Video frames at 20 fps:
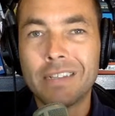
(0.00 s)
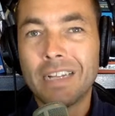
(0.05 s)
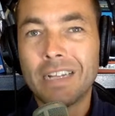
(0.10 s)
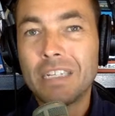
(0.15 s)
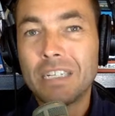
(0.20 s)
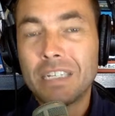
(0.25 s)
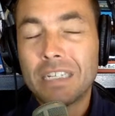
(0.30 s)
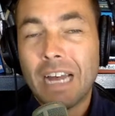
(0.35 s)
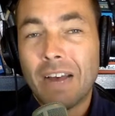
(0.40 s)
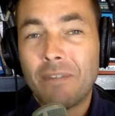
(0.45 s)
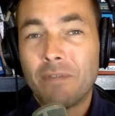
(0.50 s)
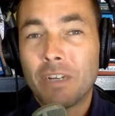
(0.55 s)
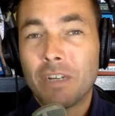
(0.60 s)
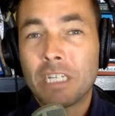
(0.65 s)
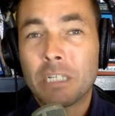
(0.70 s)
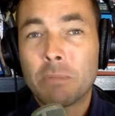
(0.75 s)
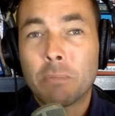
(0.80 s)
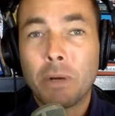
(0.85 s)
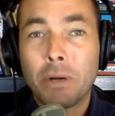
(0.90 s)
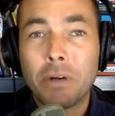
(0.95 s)
They just haven't
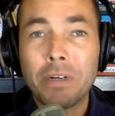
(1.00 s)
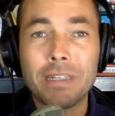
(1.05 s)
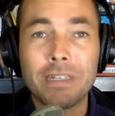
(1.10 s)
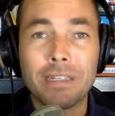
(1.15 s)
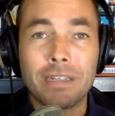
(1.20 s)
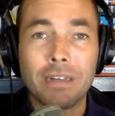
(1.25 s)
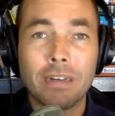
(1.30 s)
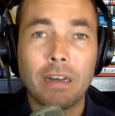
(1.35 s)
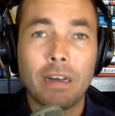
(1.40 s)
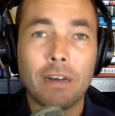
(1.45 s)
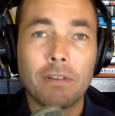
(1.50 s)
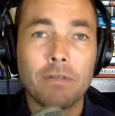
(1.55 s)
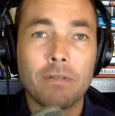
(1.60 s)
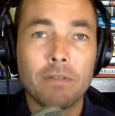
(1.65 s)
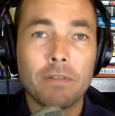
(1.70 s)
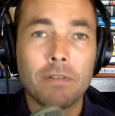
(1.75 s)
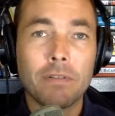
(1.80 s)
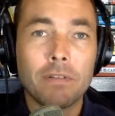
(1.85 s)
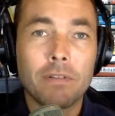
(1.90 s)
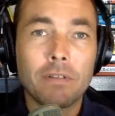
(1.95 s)
experienced enough.
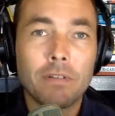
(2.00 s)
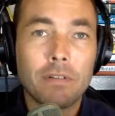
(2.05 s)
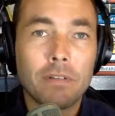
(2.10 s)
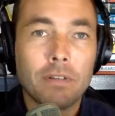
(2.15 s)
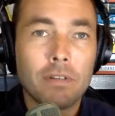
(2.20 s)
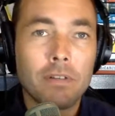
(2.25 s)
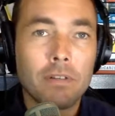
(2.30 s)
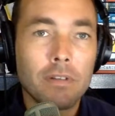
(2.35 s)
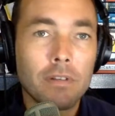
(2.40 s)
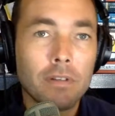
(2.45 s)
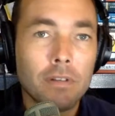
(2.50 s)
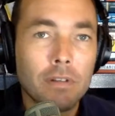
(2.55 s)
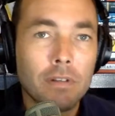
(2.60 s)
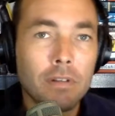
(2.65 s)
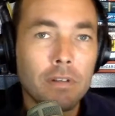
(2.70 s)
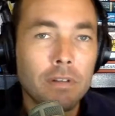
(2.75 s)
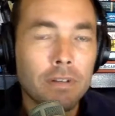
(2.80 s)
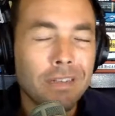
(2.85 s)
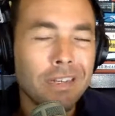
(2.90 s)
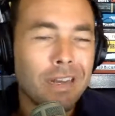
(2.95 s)

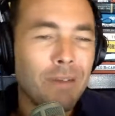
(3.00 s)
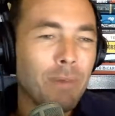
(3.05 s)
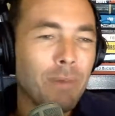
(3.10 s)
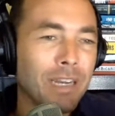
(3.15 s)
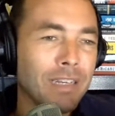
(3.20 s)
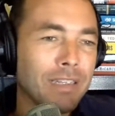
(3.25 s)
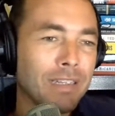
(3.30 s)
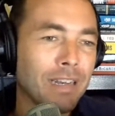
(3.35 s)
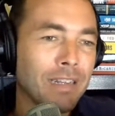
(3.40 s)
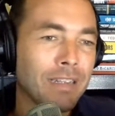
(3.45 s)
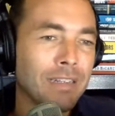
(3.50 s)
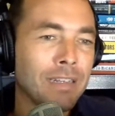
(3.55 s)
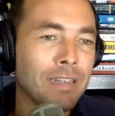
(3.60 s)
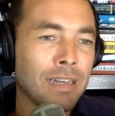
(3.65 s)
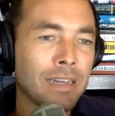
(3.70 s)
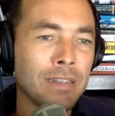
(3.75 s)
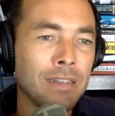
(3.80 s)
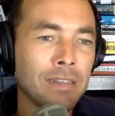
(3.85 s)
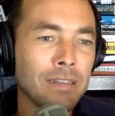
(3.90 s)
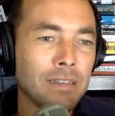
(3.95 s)
Does that make sense,
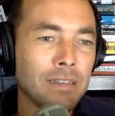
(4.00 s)
Dan?